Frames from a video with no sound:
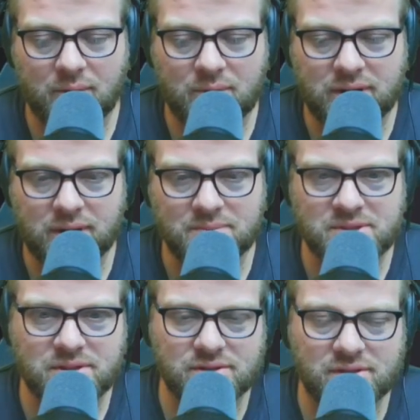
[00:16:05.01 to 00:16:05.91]
When it comes
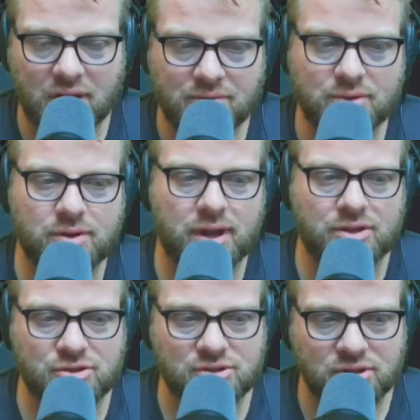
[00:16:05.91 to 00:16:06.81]
to Discover,
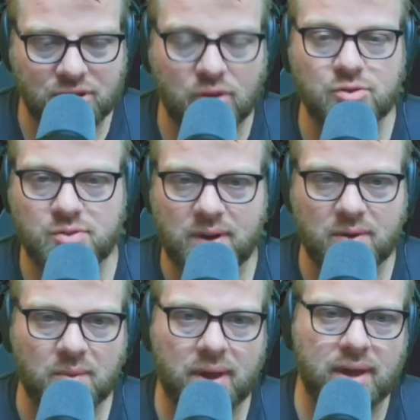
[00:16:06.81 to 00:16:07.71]
it just loads right
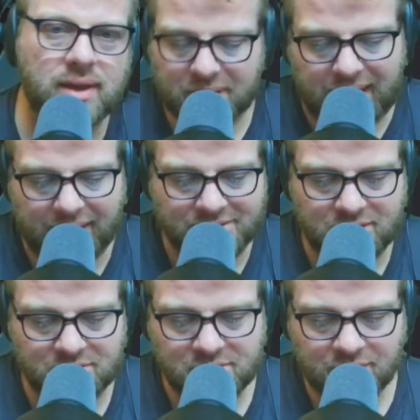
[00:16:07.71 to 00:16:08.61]
away. But yeah,
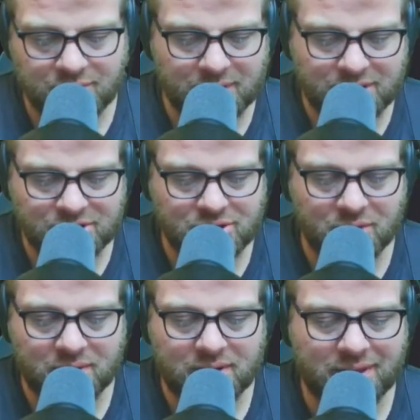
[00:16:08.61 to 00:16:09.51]
so if we could just
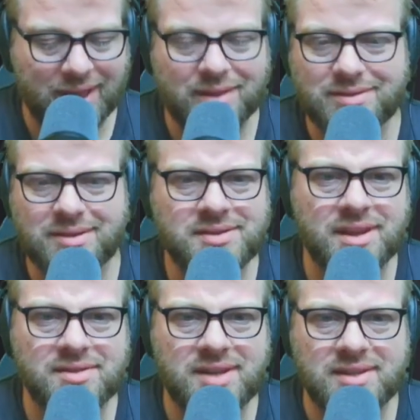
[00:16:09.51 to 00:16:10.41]
go in and like
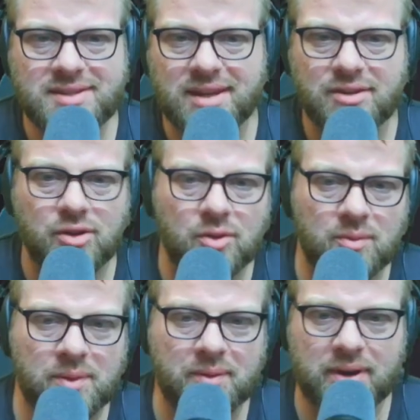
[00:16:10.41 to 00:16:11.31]
say Signal,
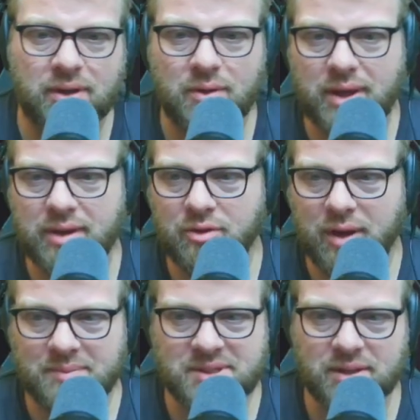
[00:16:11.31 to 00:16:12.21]
we want to go ahead and
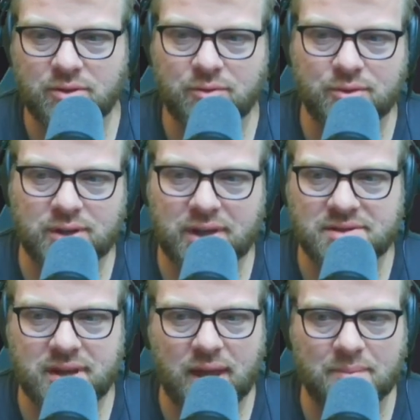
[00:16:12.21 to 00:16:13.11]
grab Signal for
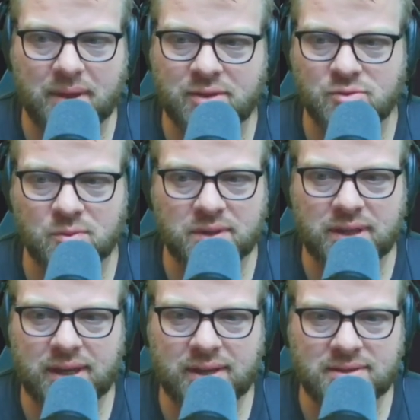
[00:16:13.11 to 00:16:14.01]
desktop. It's
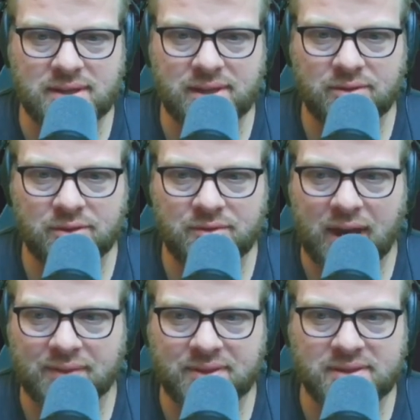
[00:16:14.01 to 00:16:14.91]
really easy. You've
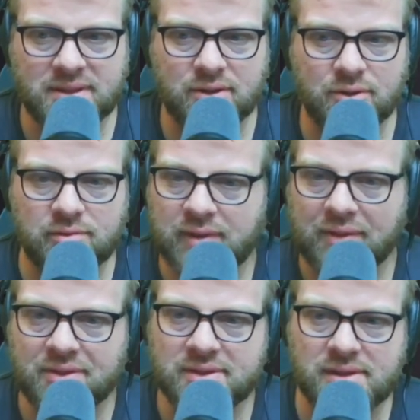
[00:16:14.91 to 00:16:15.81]
got this here. You've
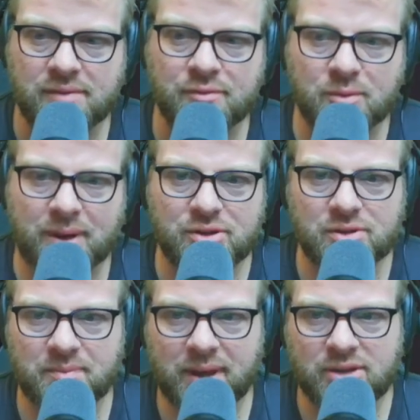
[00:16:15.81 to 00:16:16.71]
got this
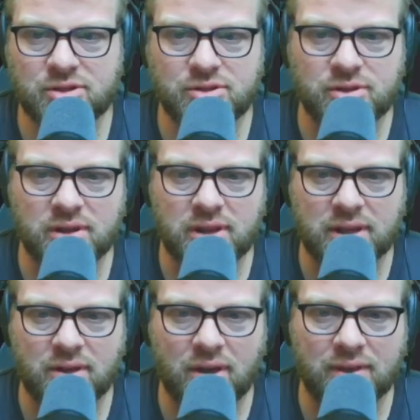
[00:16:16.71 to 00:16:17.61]
information page that you can
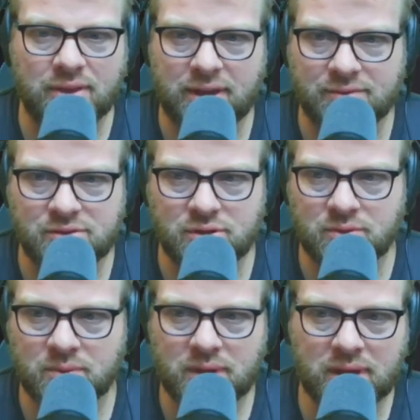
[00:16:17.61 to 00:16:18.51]
click on that gives
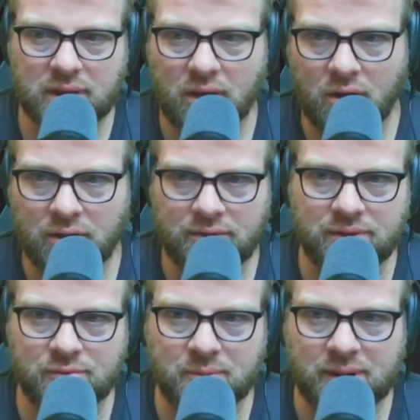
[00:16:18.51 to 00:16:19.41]
you all the
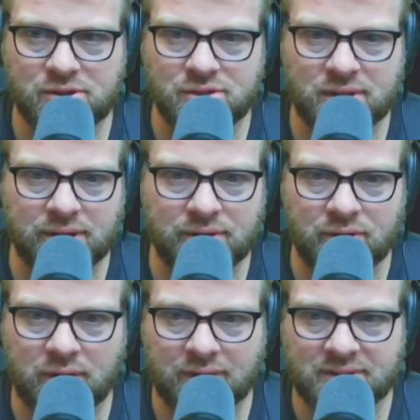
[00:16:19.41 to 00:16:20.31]
information there. You
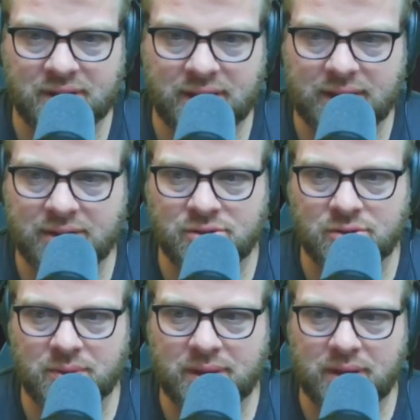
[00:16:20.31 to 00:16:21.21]
don't have to click
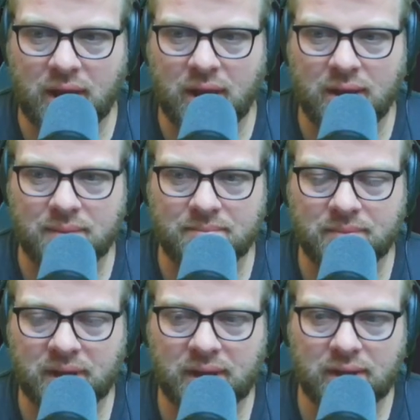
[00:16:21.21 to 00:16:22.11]
into it.
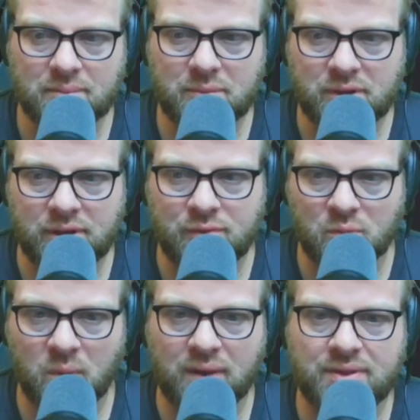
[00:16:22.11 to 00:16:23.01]
But if you
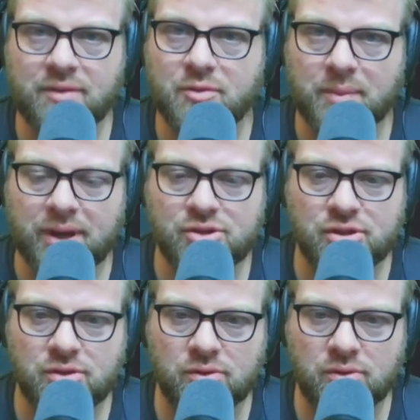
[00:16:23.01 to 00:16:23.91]
want the
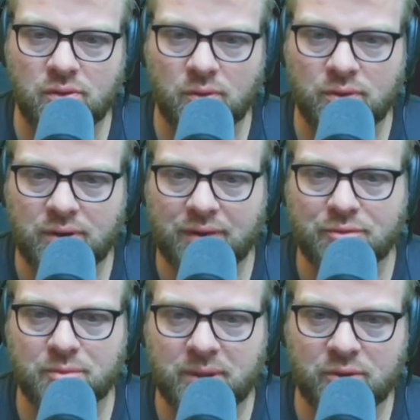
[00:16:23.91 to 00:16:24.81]
information or you're not
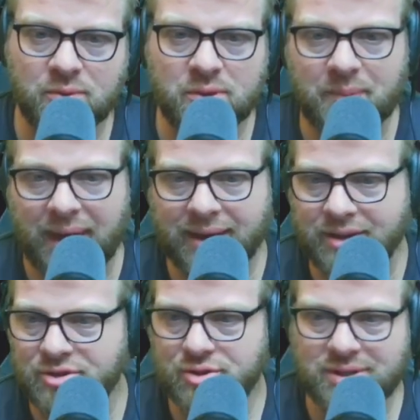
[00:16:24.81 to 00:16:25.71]
familiar with the
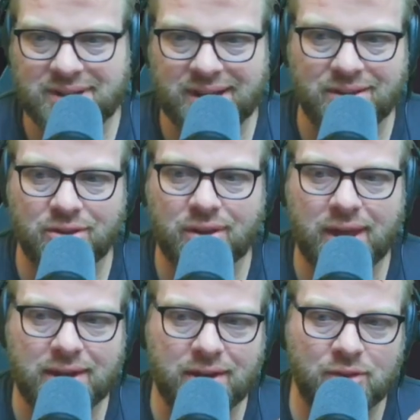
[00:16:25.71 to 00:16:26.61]
package, you can take a look at it.